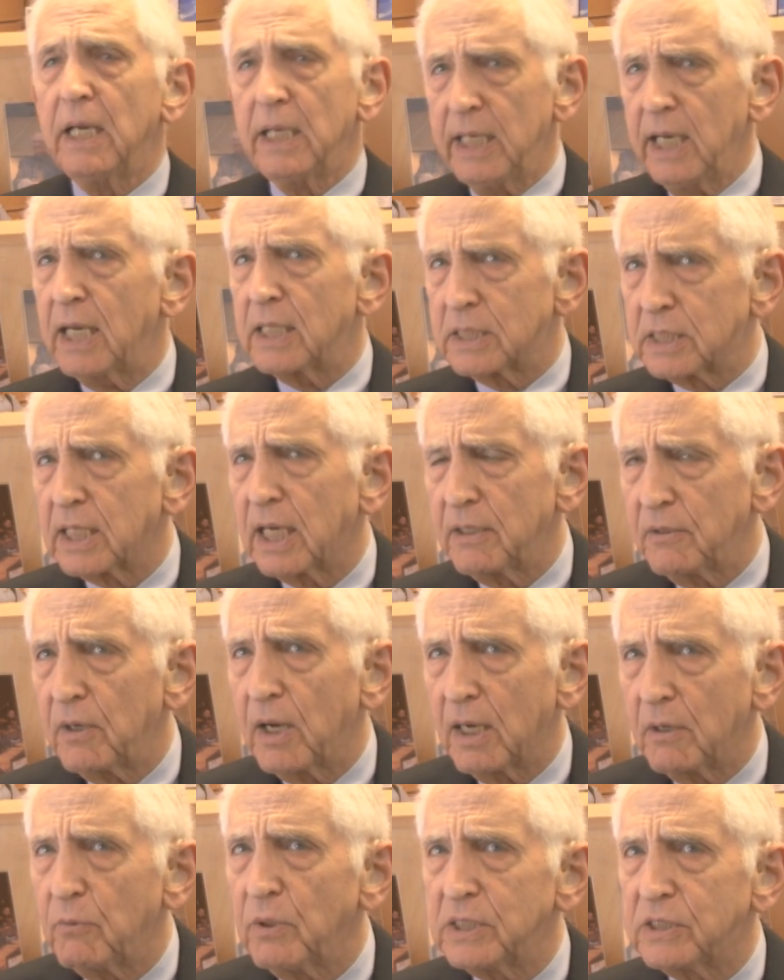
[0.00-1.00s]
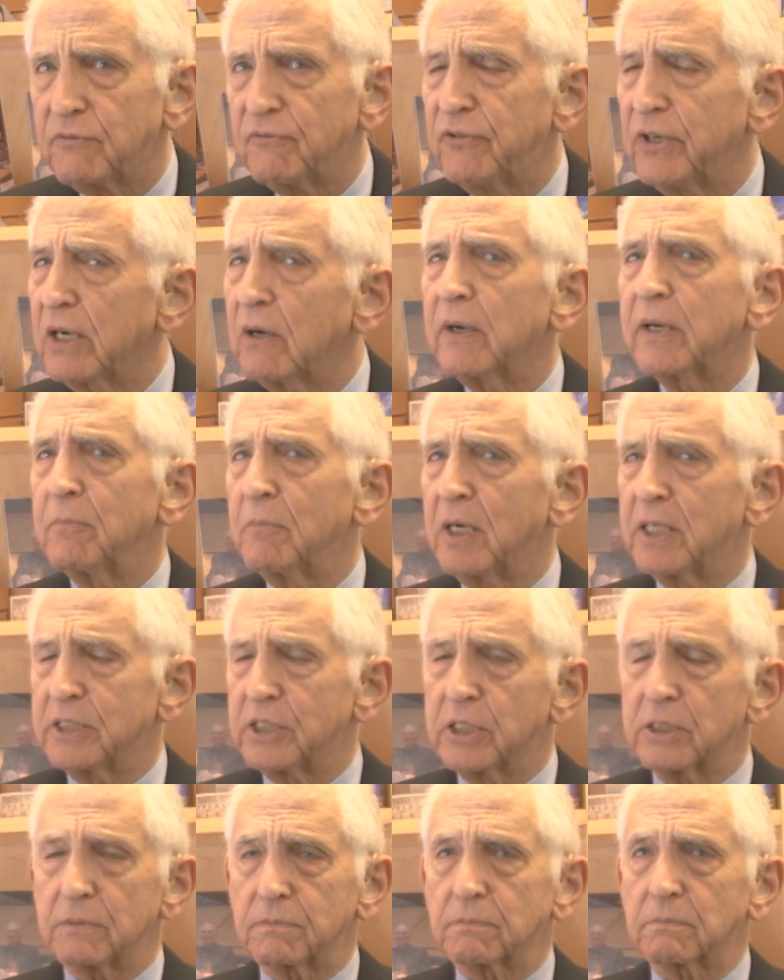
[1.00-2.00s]
yes. I, I wish very
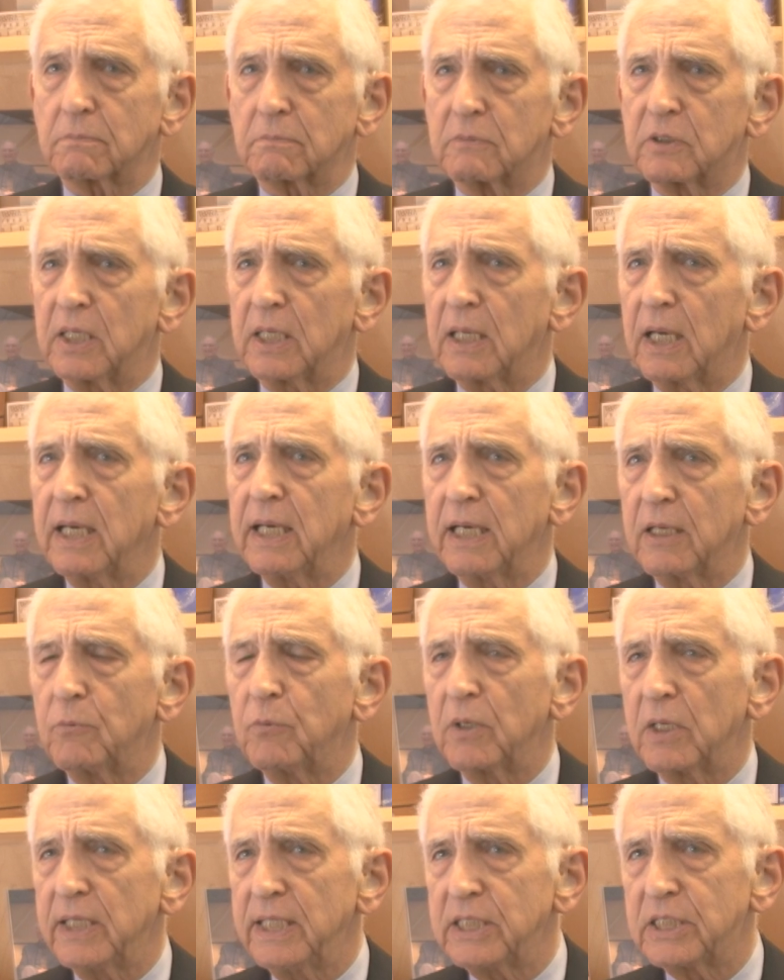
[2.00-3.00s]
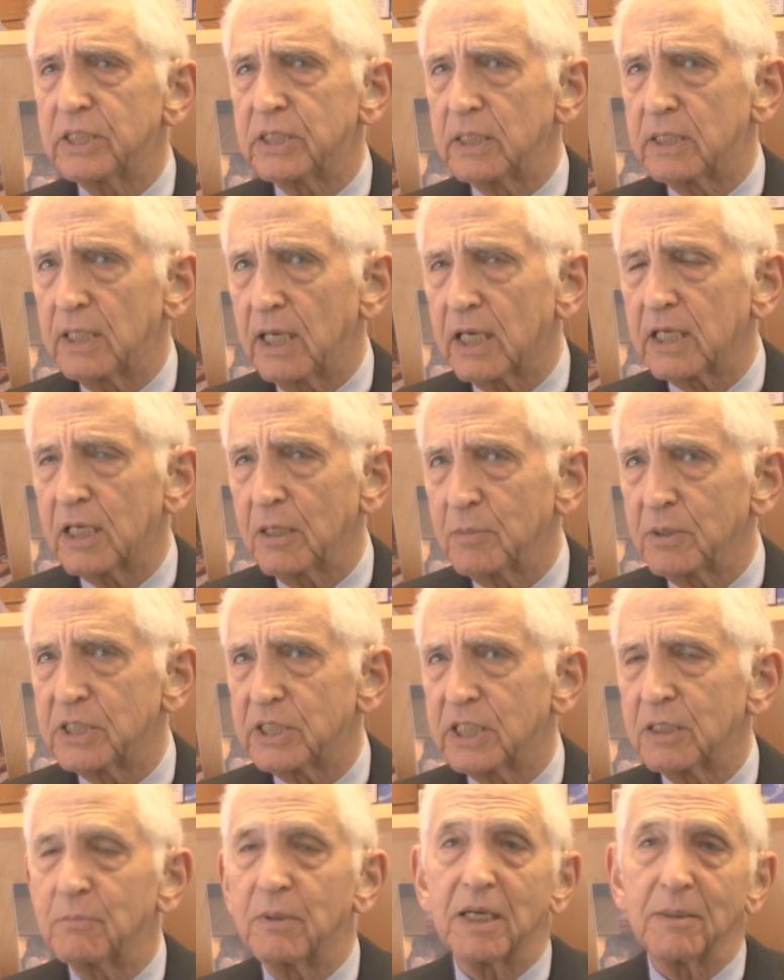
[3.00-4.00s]
much that I had released the
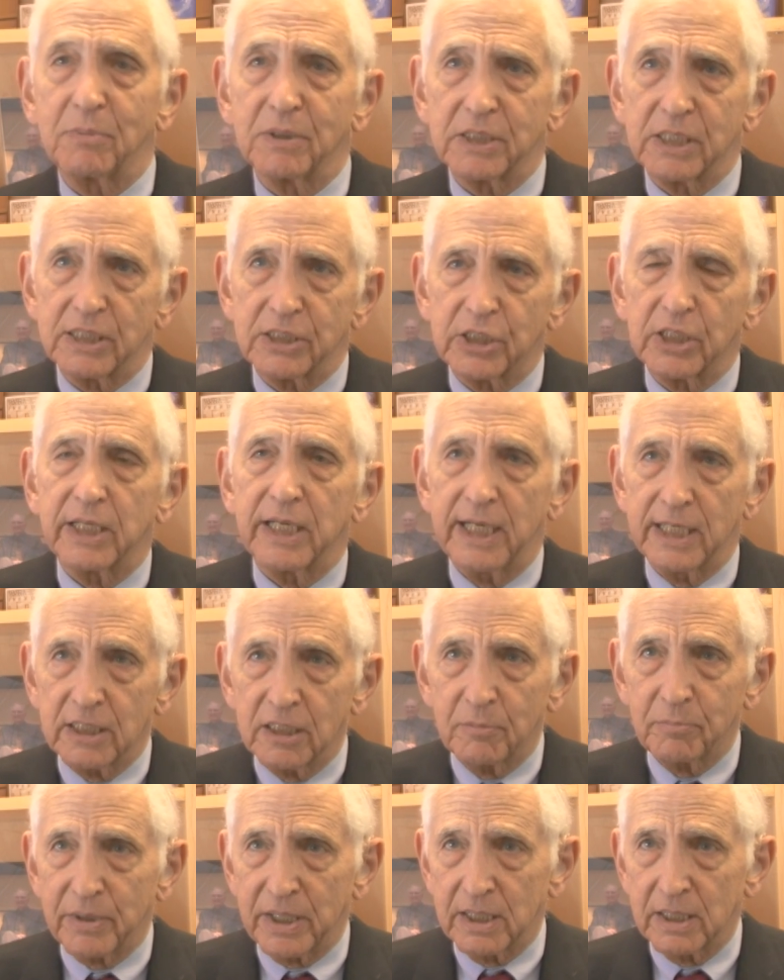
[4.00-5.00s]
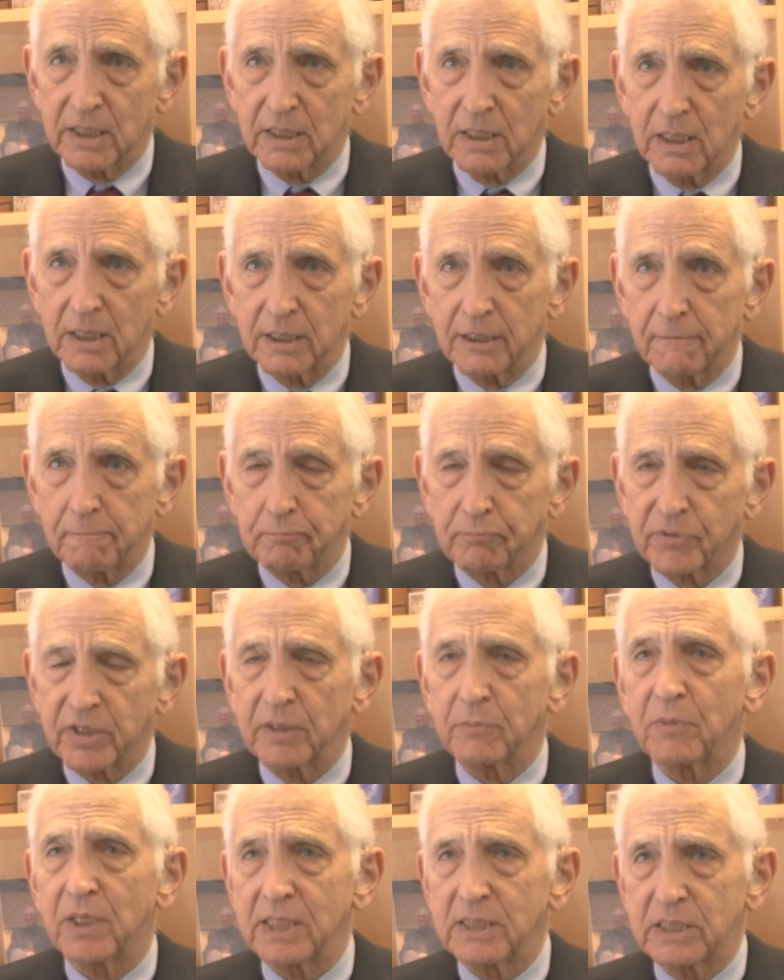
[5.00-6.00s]
documents in my possession in the Pentagon
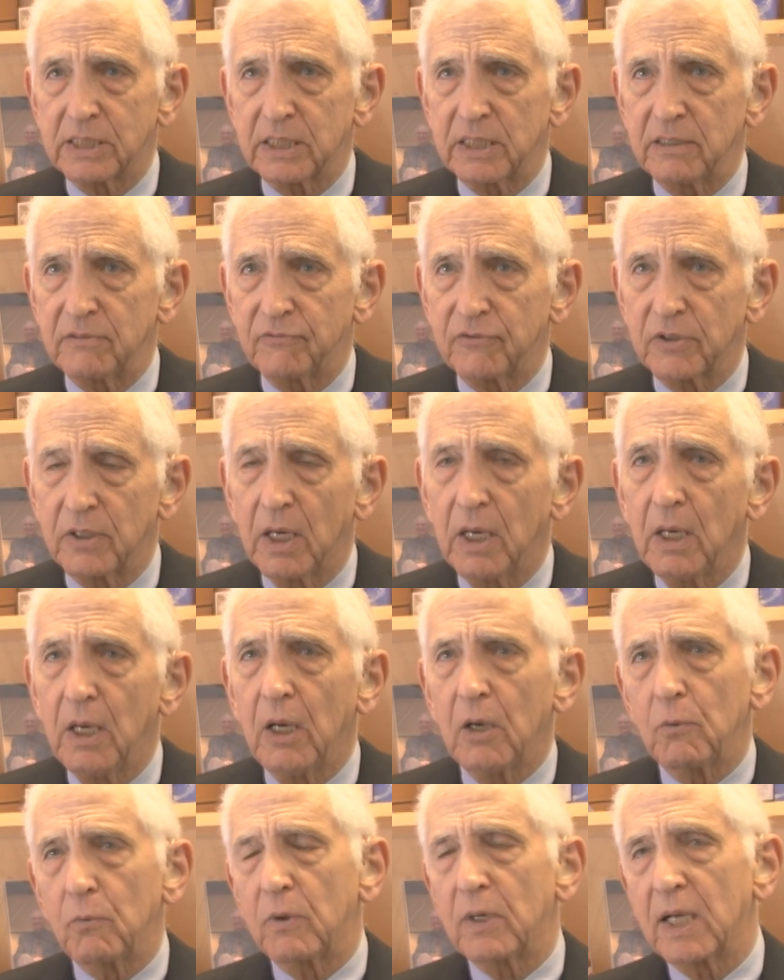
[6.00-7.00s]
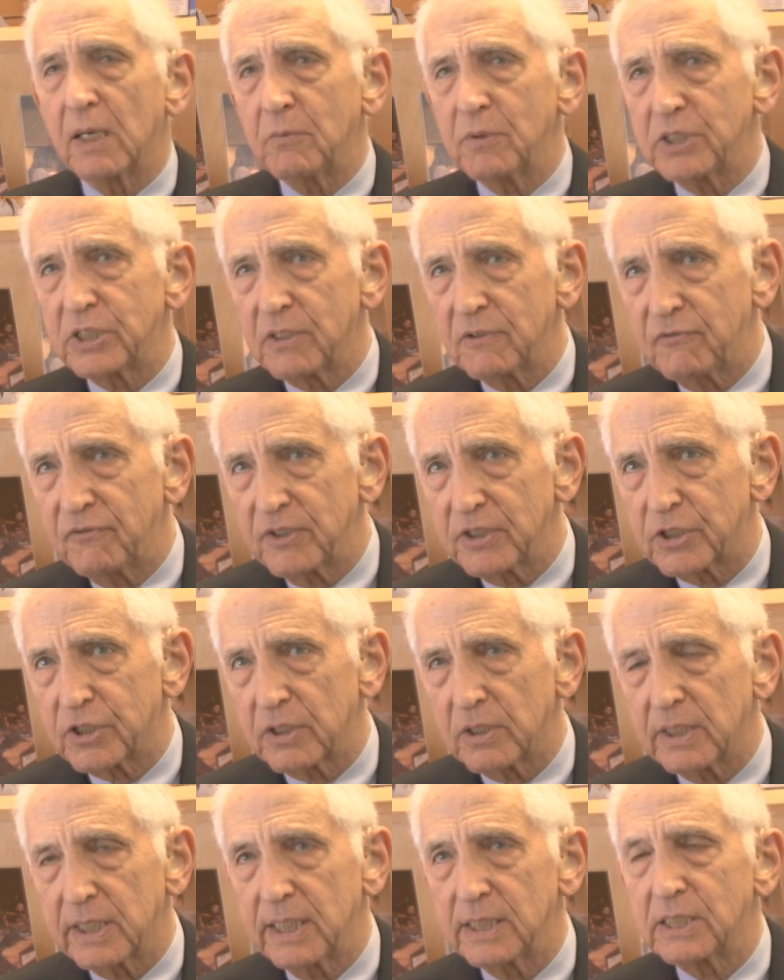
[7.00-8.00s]
in my safe when I was an
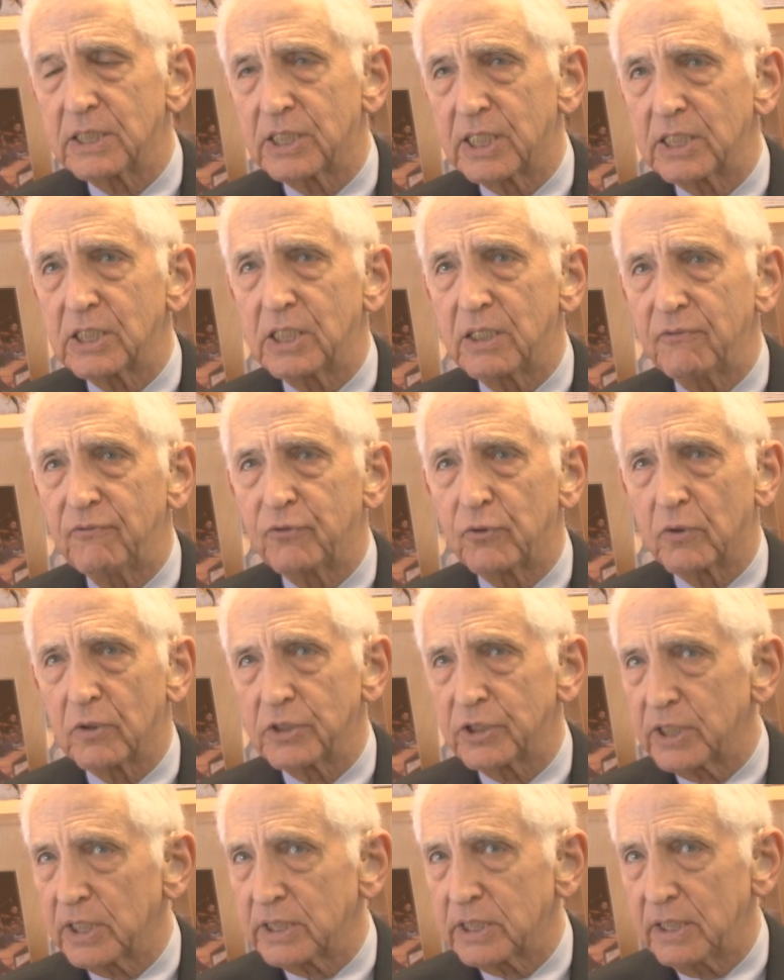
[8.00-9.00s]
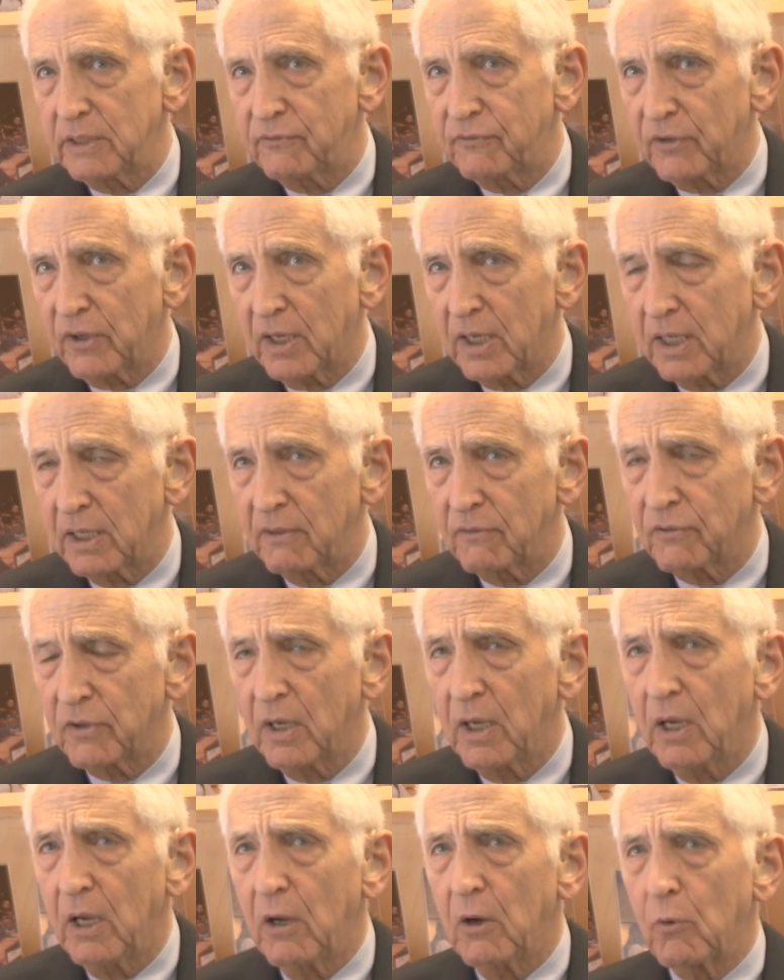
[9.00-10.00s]
official in 64, 65
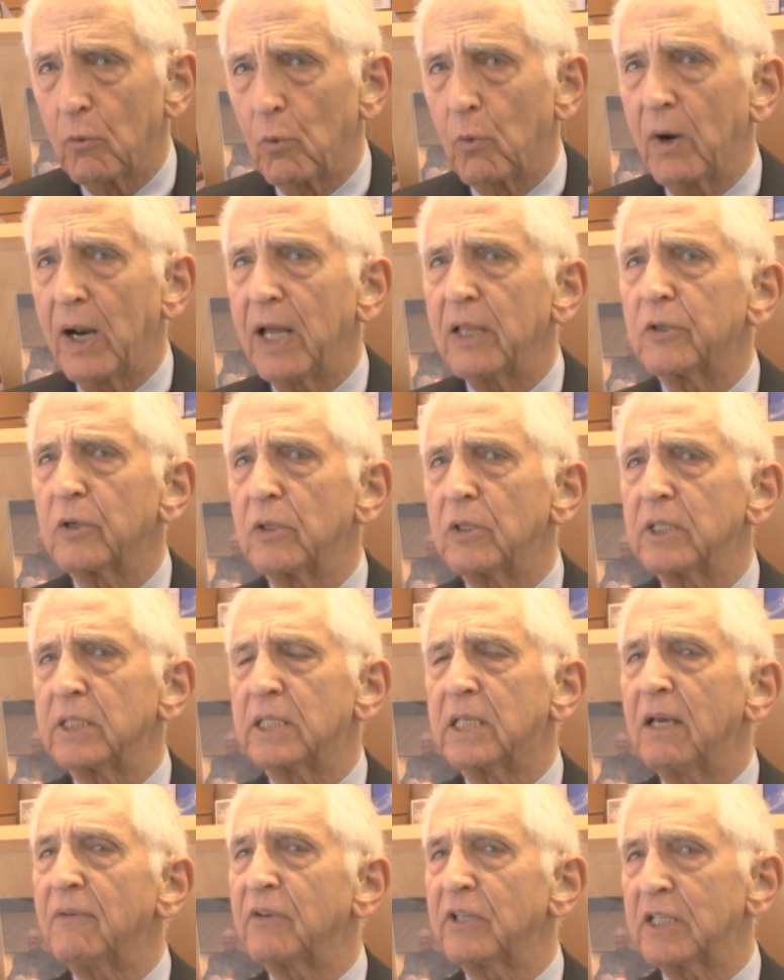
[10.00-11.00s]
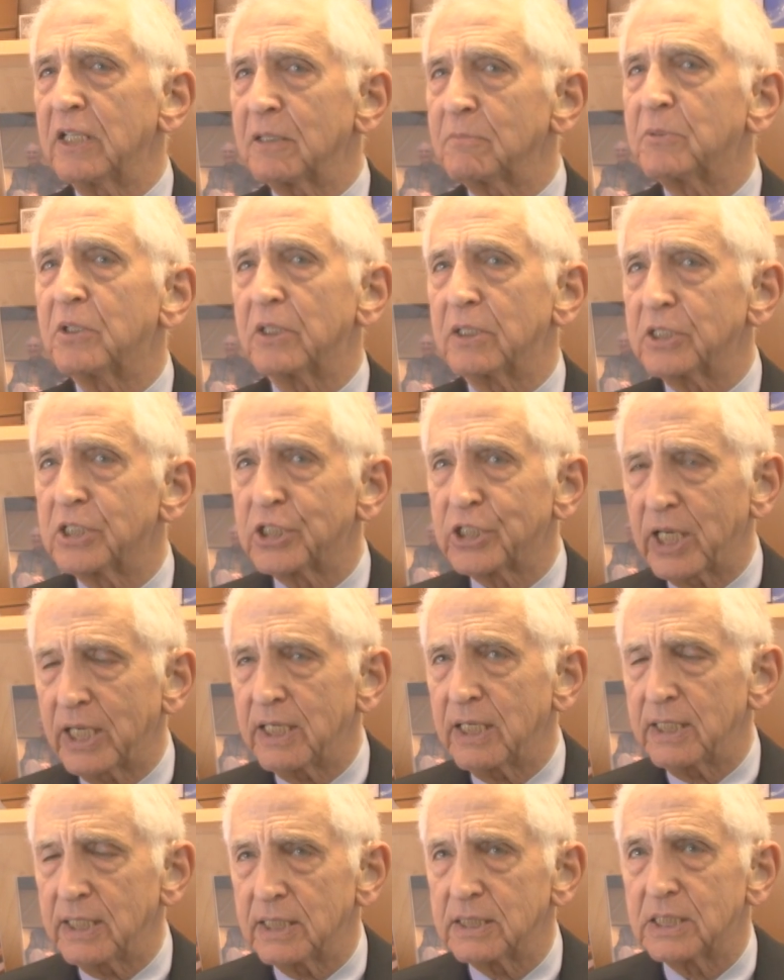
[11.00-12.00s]
rather than giving them to the
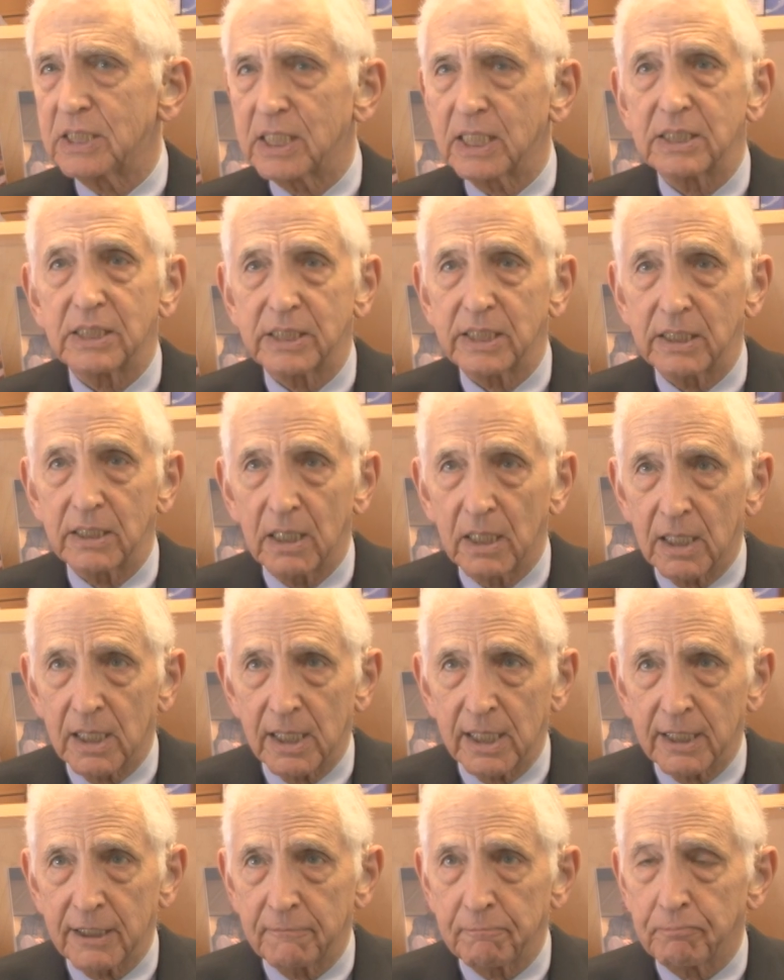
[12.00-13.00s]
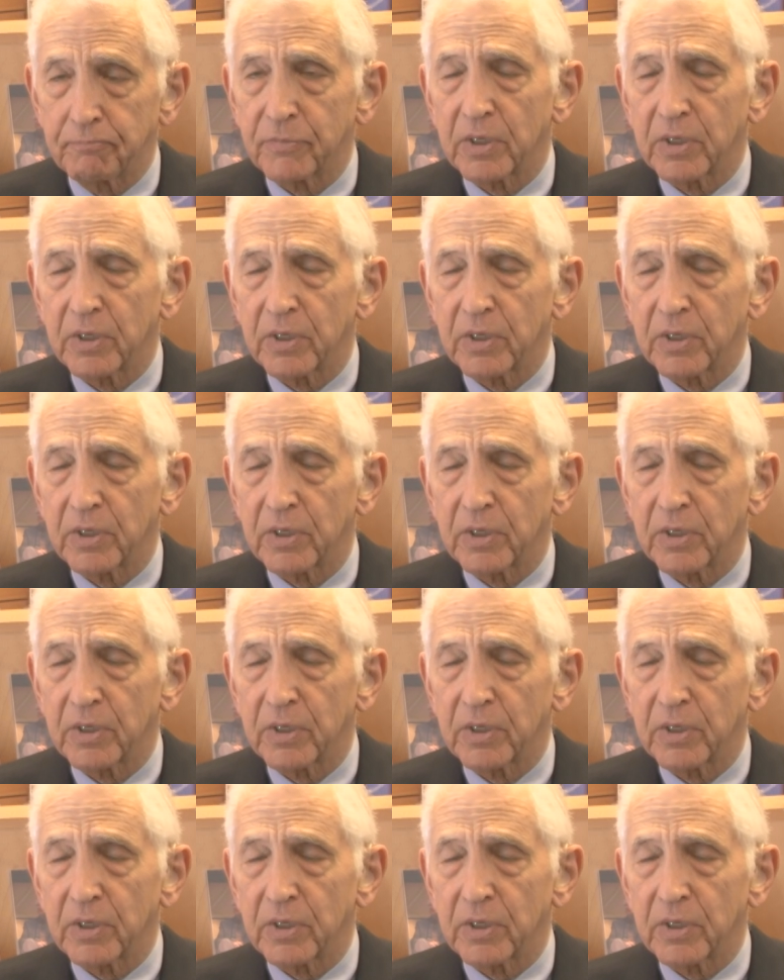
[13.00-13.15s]
Senate in 69